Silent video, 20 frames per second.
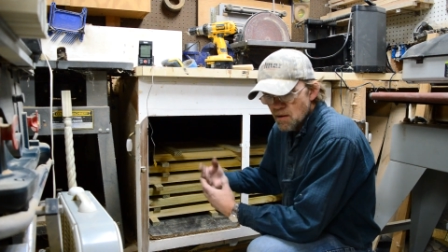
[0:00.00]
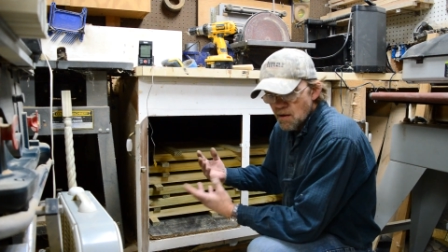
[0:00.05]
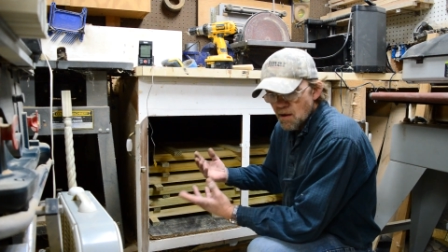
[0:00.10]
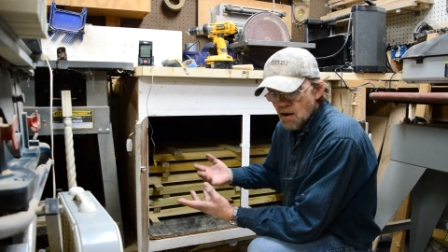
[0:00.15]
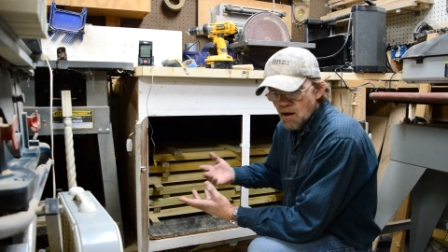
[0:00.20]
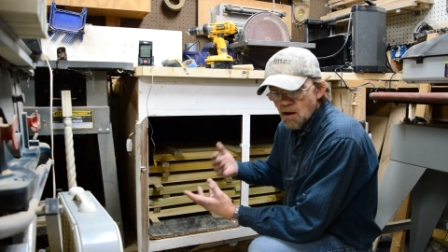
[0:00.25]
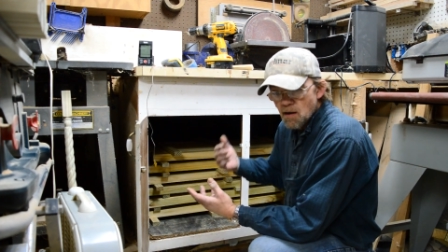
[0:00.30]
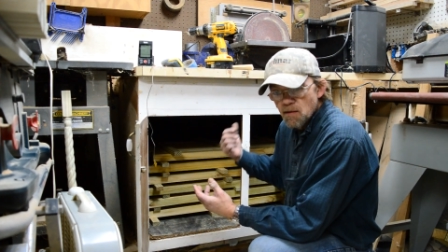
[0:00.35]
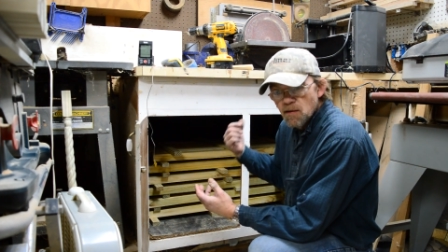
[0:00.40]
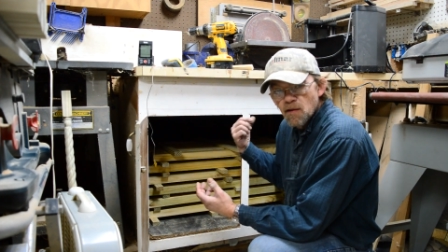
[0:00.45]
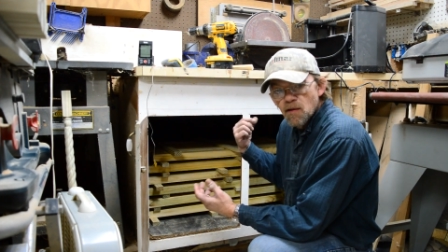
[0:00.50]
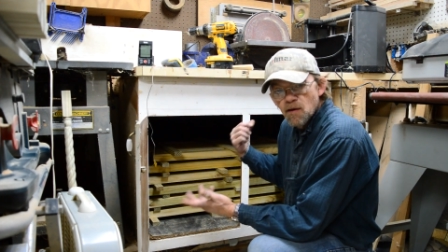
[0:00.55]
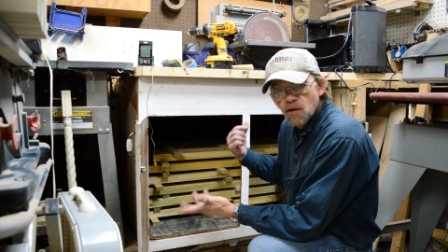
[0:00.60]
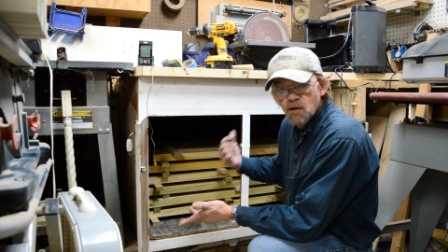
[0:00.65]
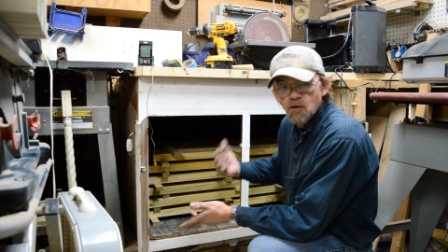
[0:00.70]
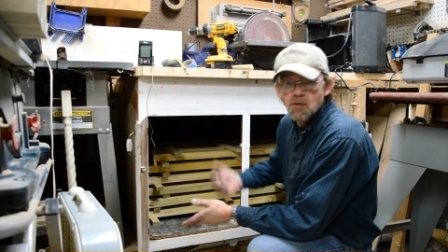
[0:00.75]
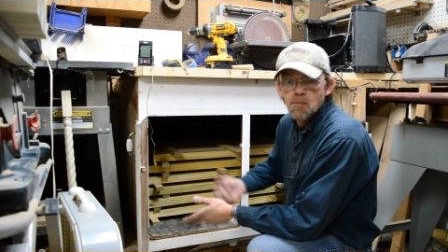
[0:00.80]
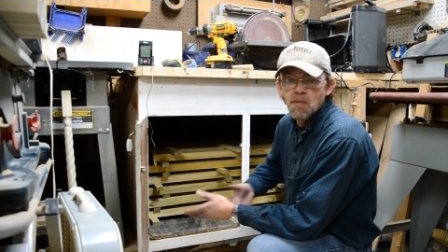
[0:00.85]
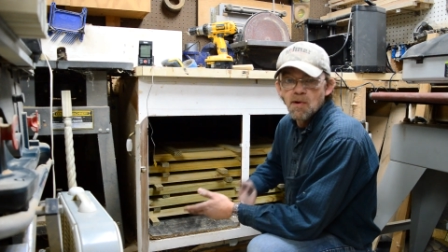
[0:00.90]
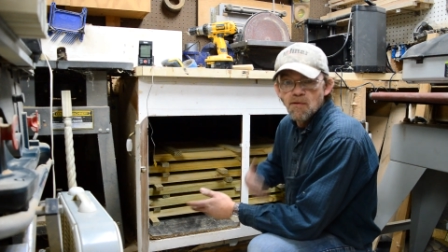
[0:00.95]
the air, and then the
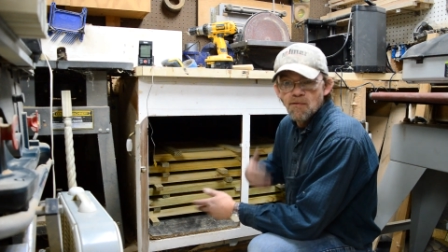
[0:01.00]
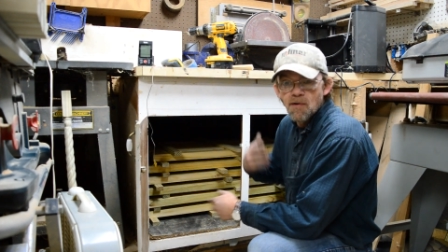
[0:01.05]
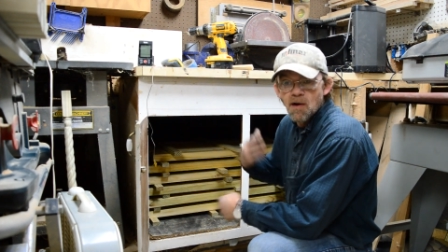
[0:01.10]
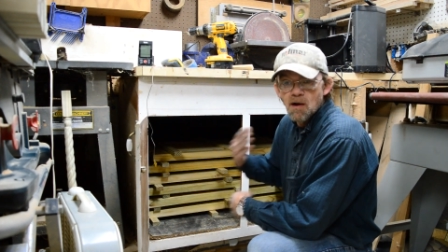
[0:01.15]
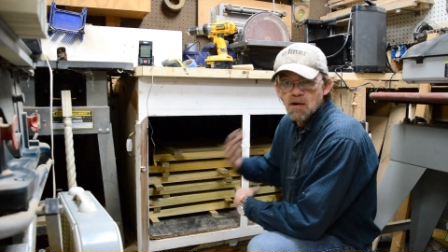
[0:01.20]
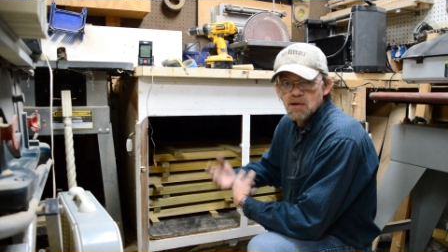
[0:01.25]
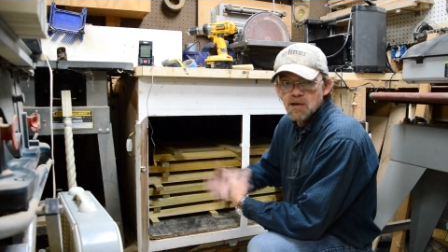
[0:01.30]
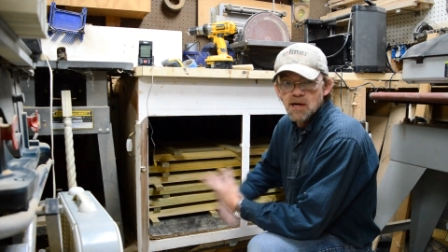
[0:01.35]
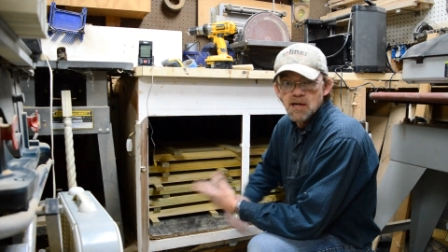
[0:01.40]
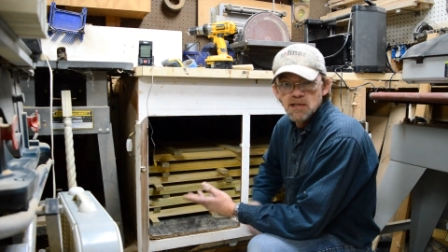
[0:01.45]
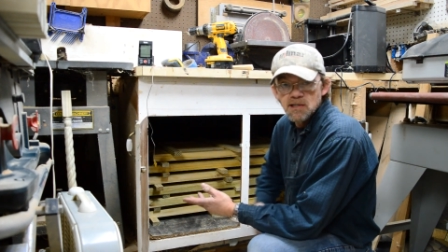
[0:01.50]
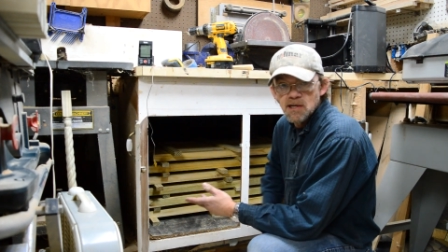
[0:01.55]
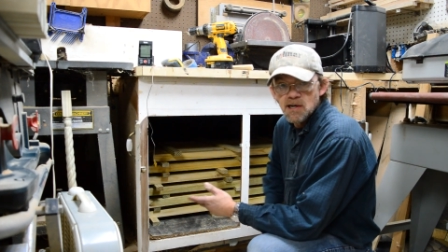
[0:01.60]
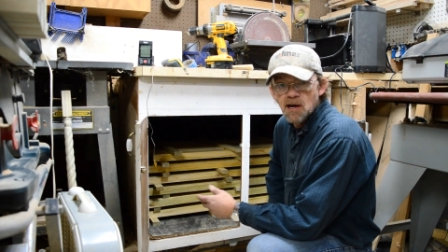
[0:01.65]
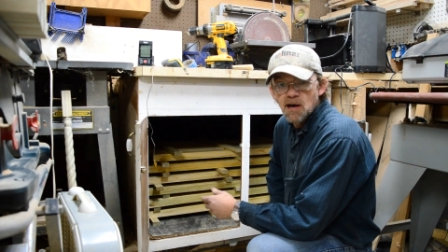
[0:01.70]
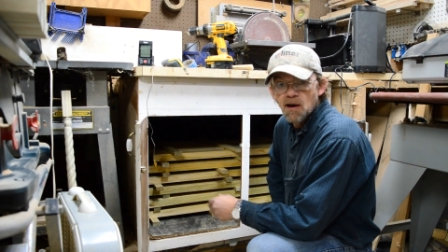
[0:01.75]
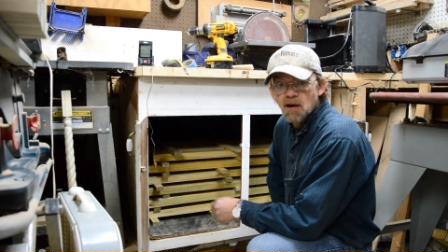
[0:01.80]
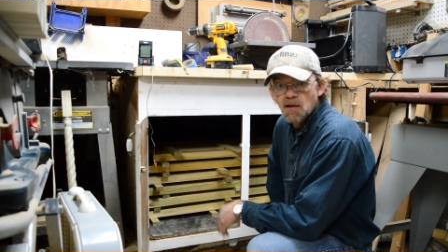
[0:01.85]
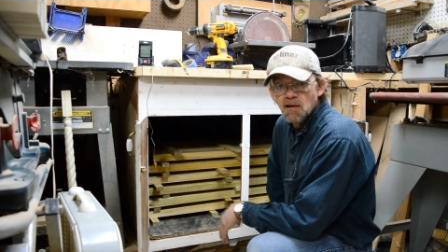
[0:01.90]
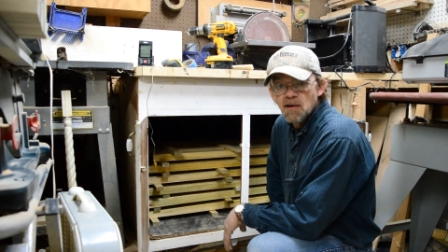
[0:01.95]
dehumidifier takes it
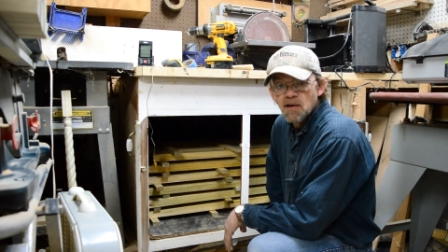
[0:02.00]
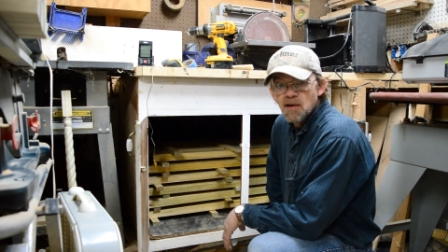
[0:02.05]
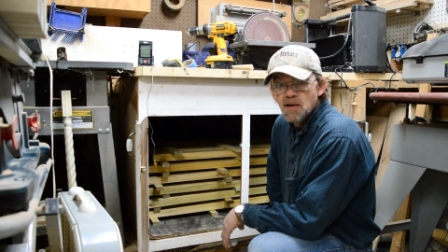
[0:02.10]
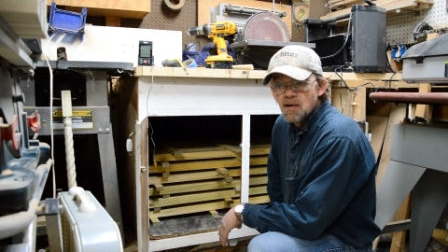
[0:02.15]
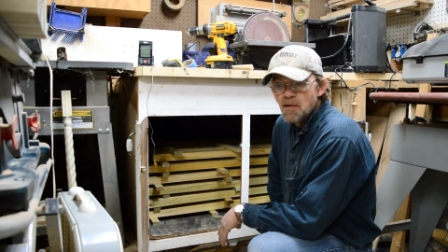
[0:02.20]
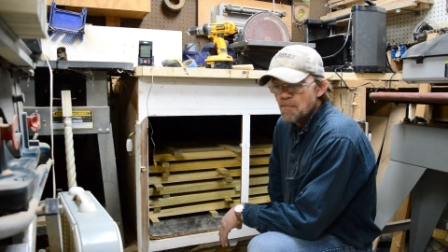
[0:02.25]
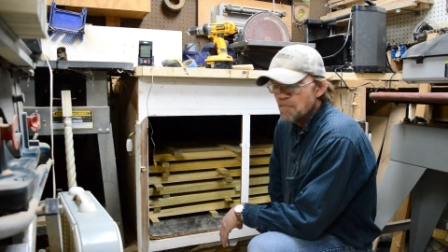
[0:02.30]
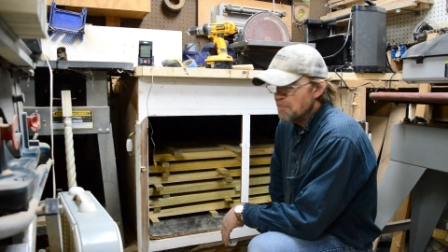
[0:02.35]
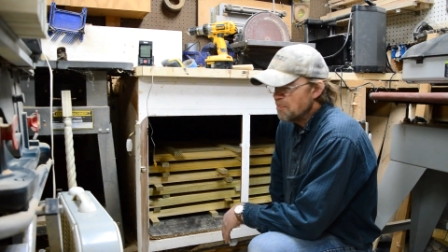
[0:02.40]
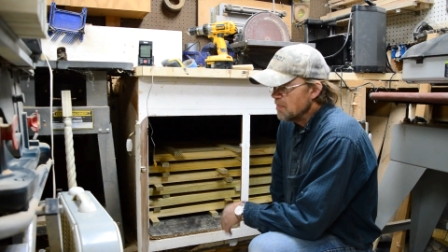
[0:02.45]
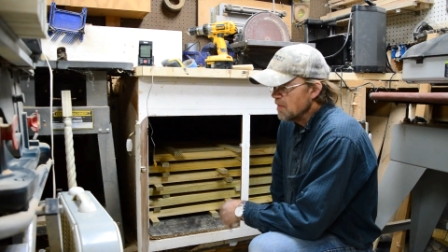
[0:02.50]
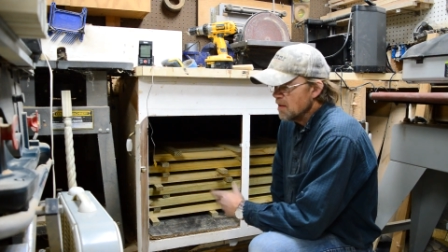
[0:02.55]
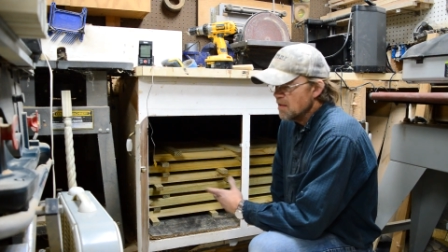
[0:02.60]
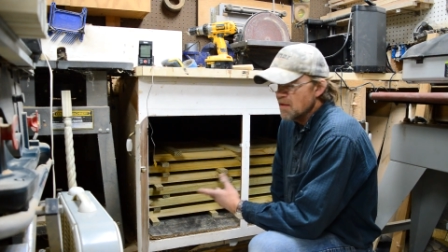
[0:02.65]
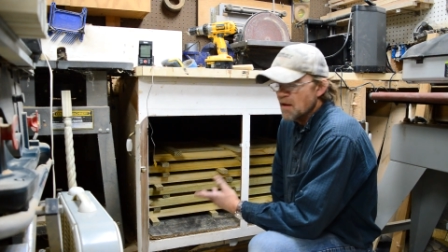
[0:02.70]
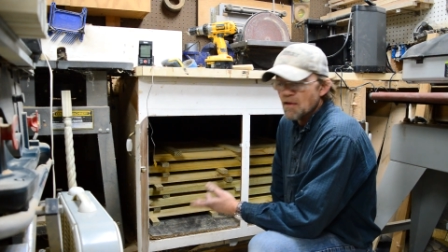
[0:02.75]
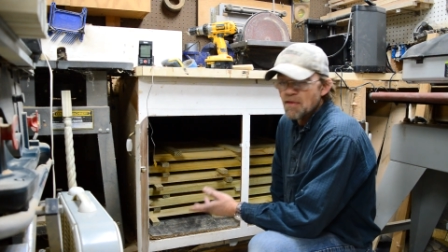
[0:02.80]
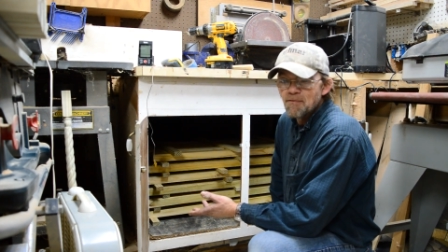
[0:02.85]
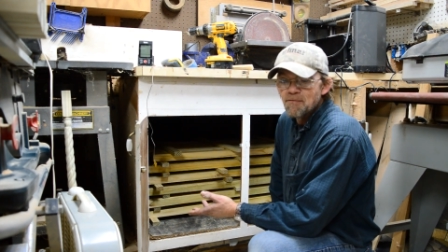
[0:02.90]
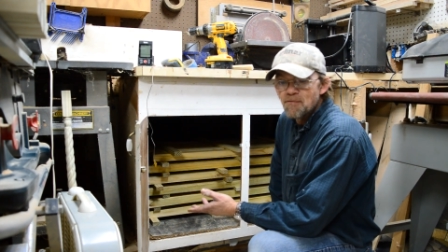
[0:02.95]
out.
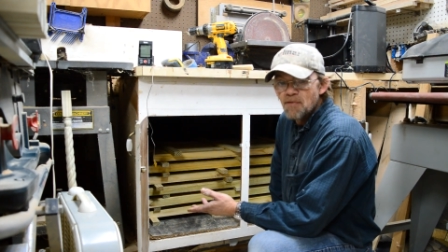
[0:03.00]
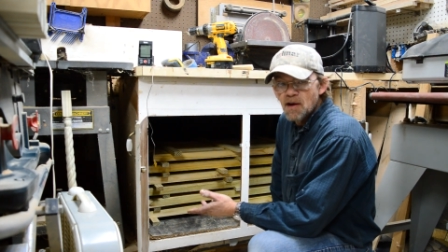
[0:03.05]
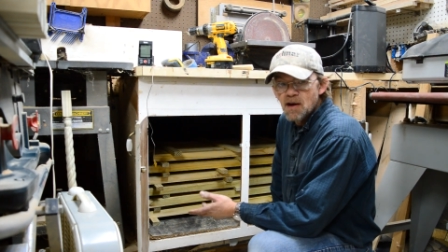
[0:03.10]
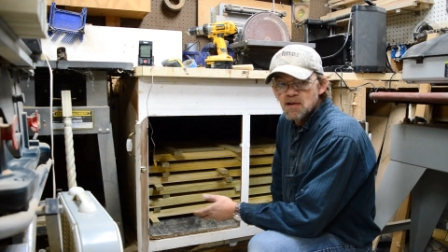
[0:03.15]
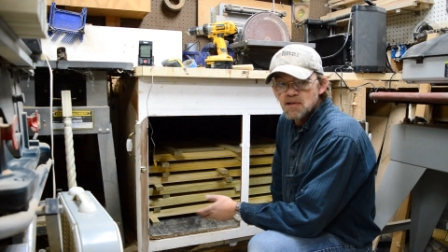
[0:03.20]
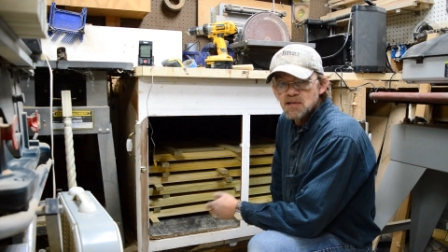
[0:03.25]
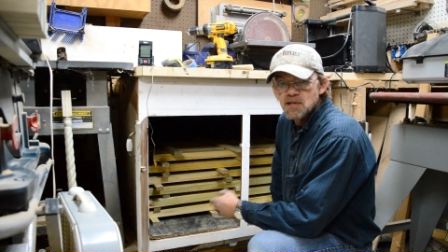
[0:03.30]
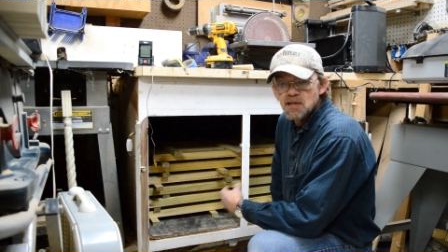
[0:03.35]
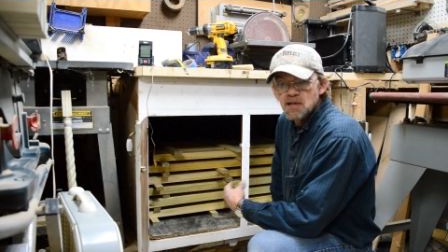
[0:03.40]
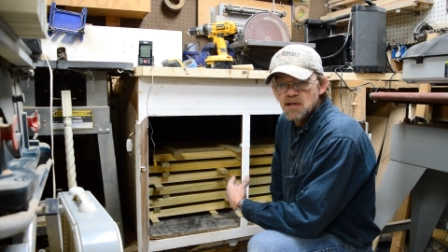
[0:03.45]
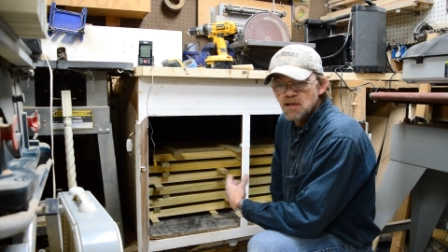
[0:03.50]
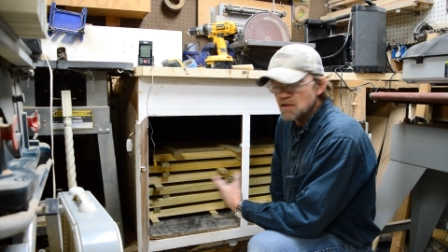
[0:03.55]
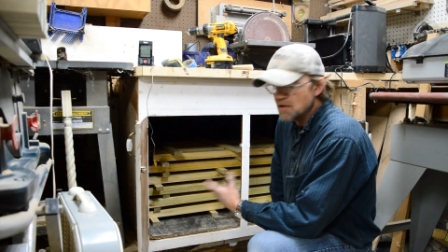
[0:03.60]
Nothing fancy,